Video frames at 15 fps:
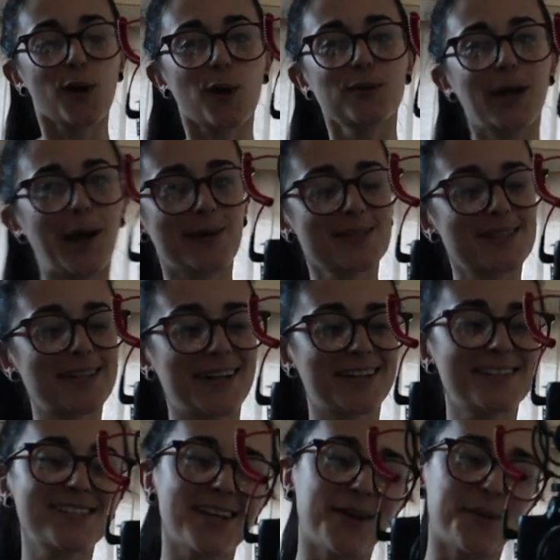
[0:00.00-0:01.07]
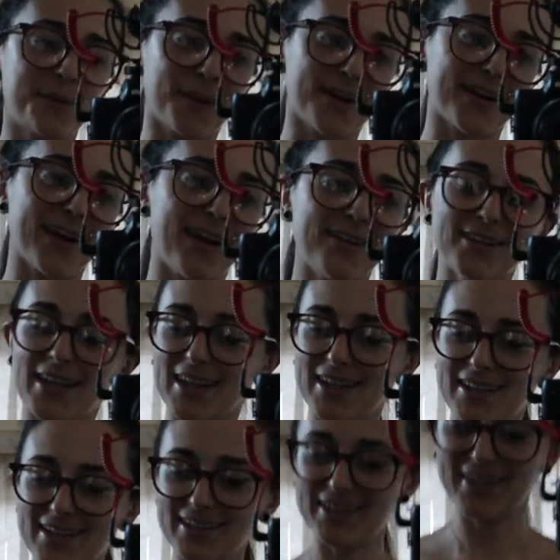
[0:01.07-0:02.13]
go downstairs and work out.
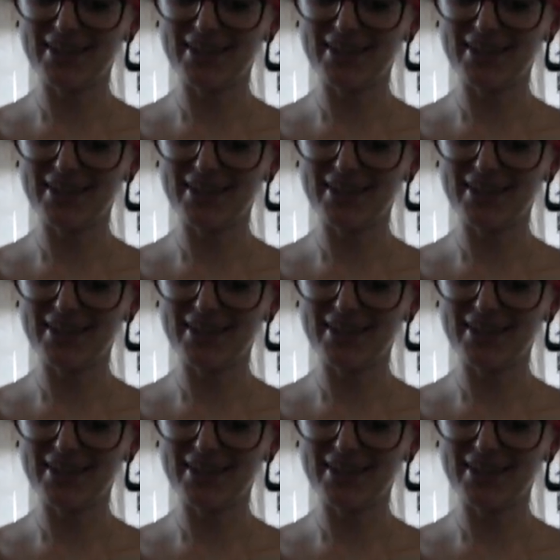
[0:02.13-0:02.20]
Like,